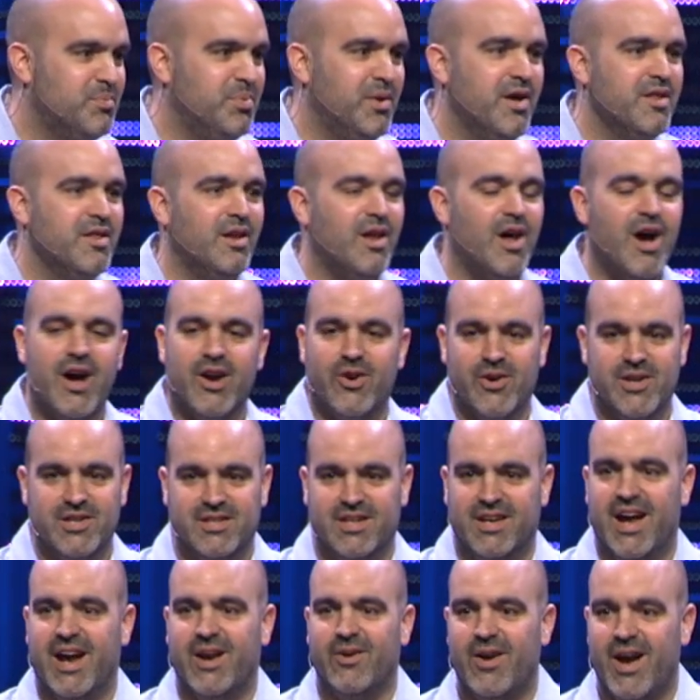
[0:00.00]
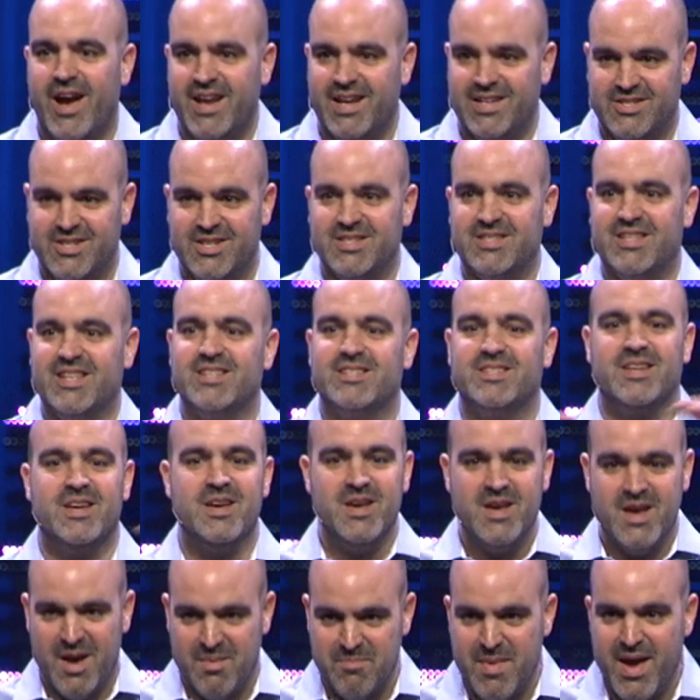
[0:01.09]
play the lottery tonight, right? It's just this
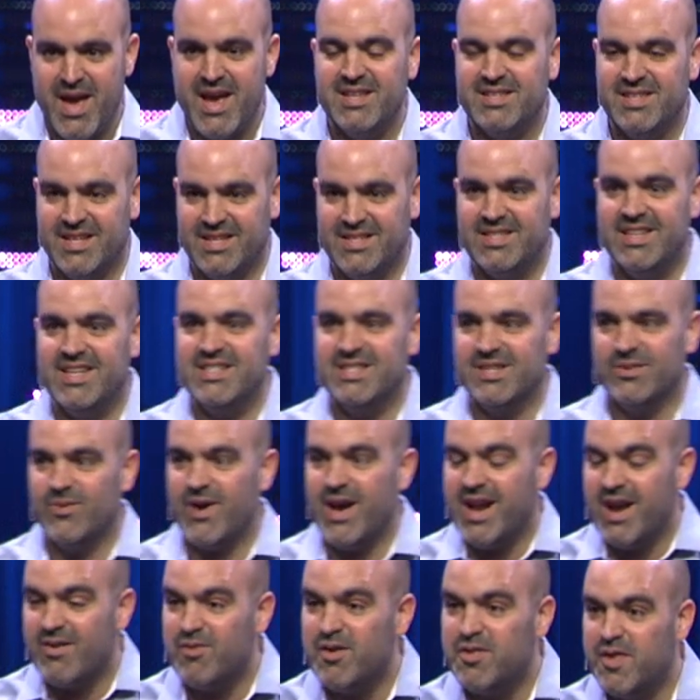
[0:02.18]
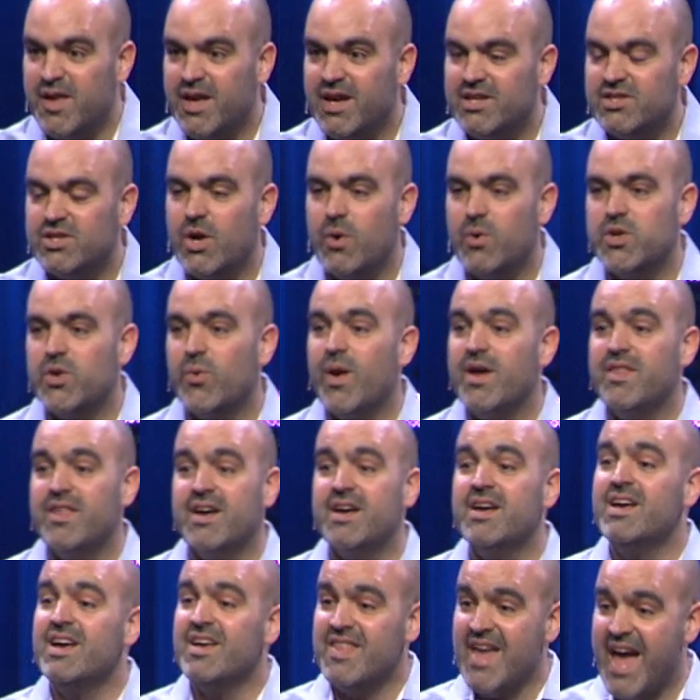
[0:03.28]
amazing season, right? Everything is going your way.
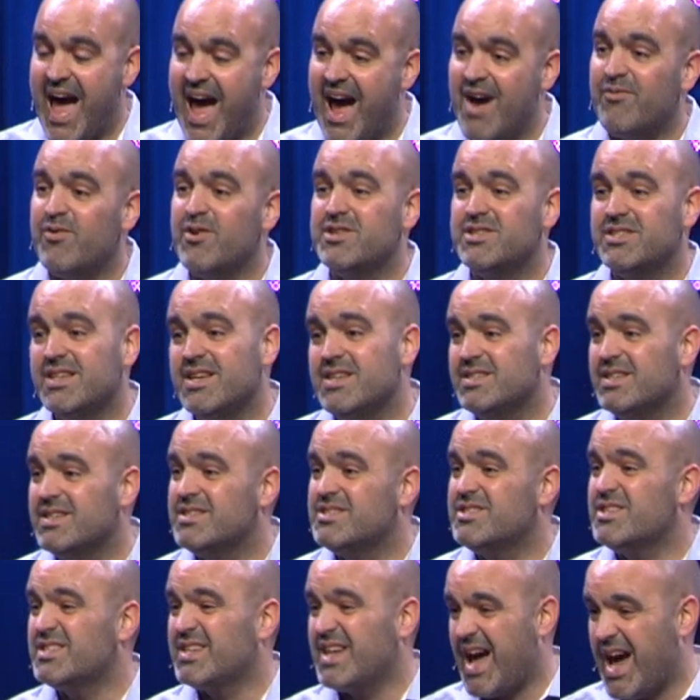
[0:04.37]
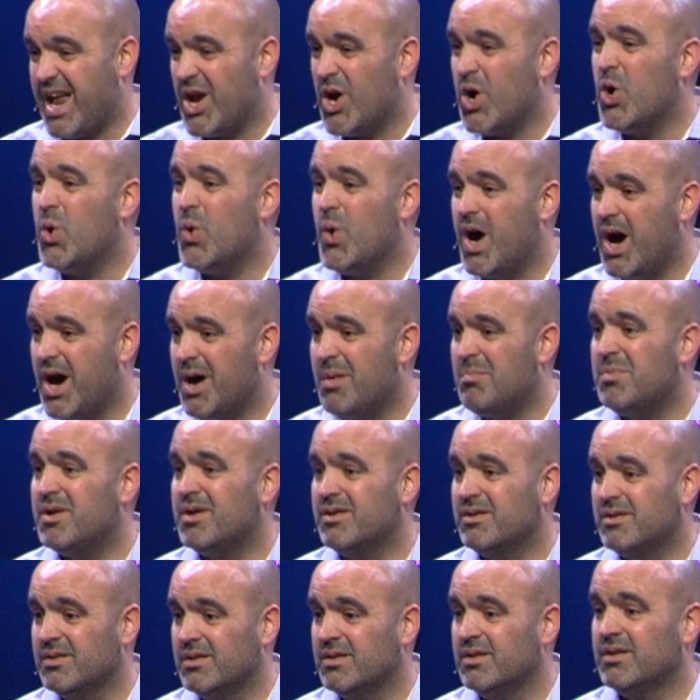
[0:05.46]
The average season is just kind of ho-hum,
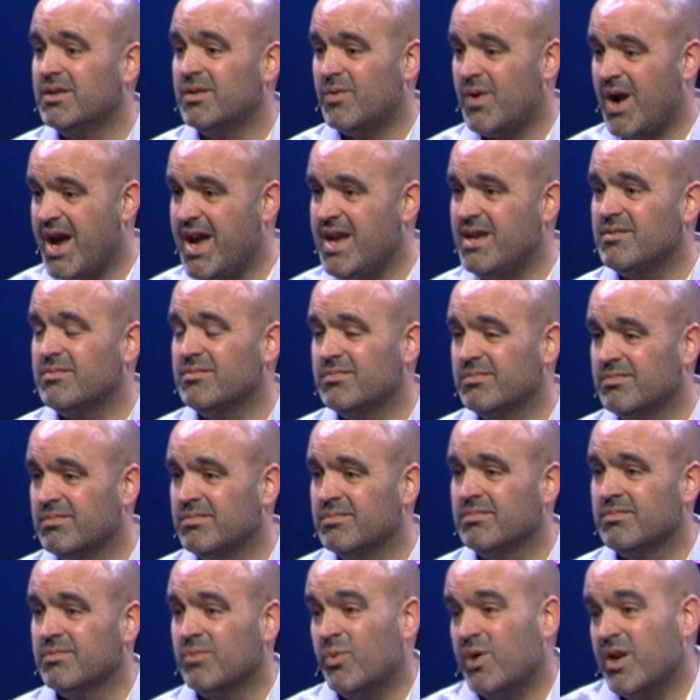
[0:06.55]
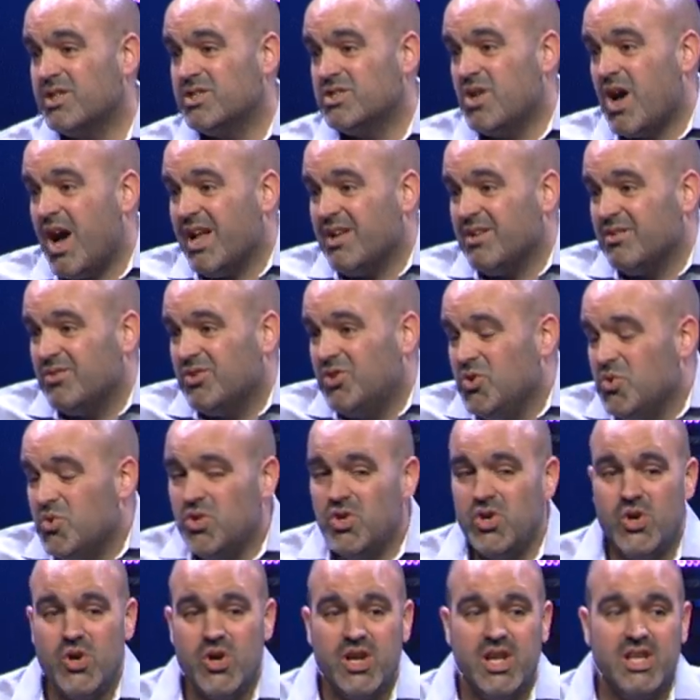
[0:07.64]
right? Where it's not too
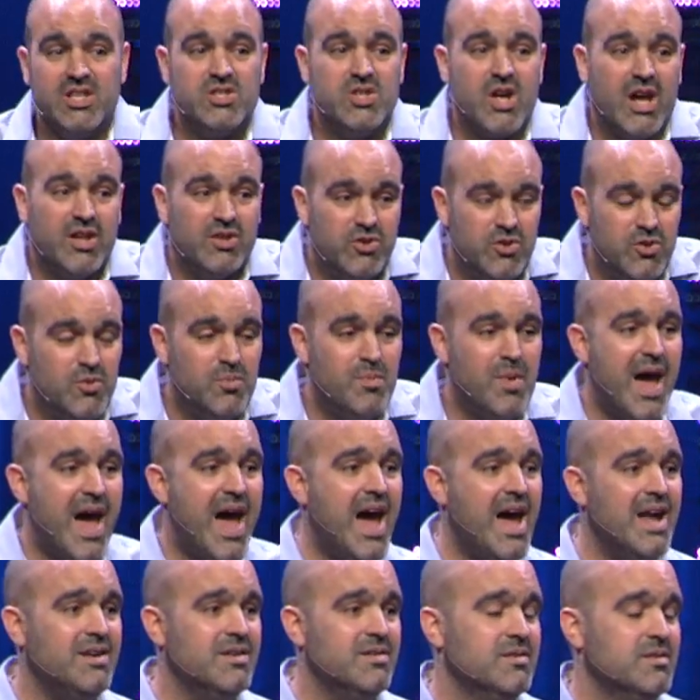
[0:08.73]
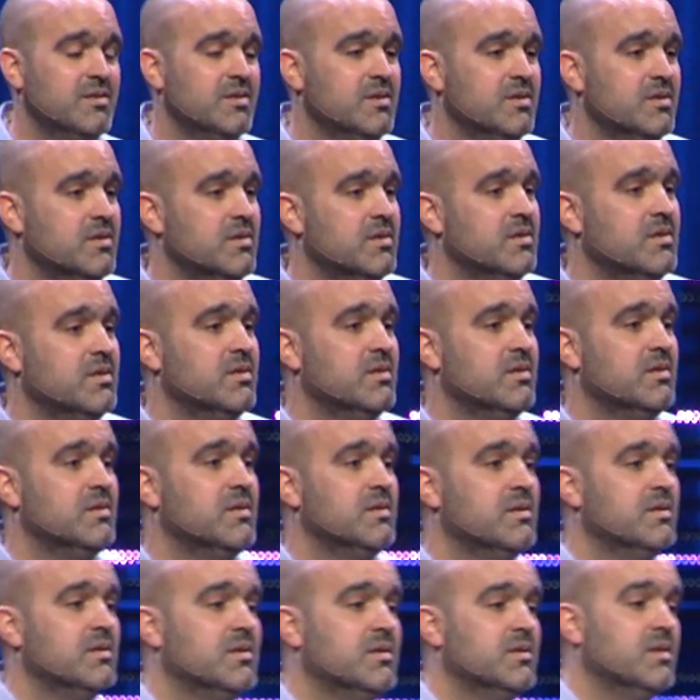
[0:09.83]
good, it's not too bad.
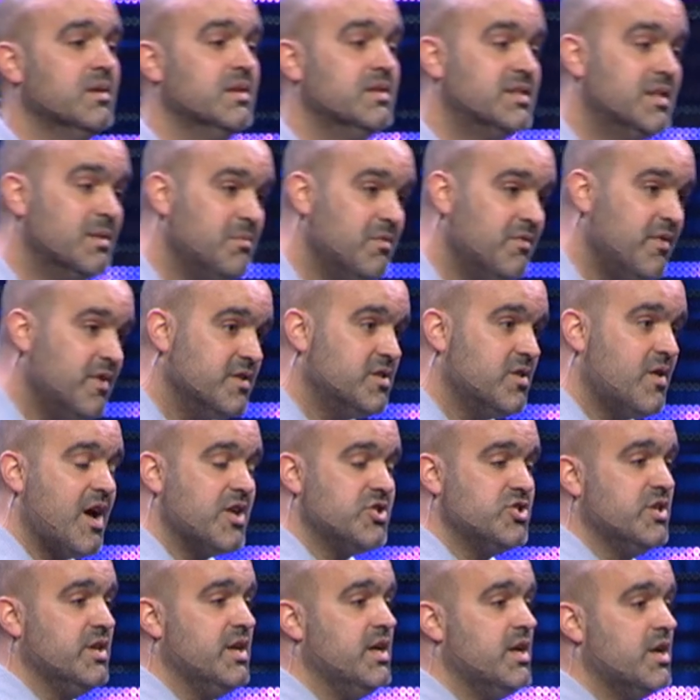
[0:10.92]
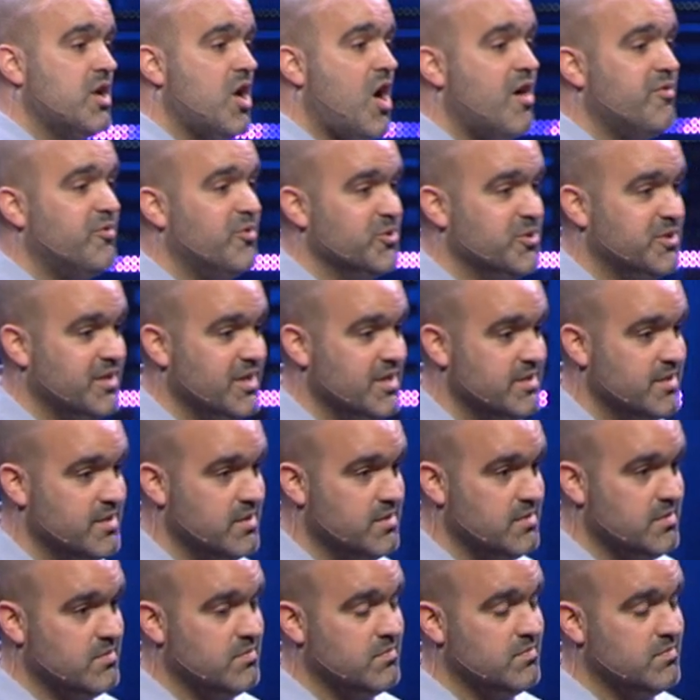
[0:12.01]
And some of us are actually in an awful season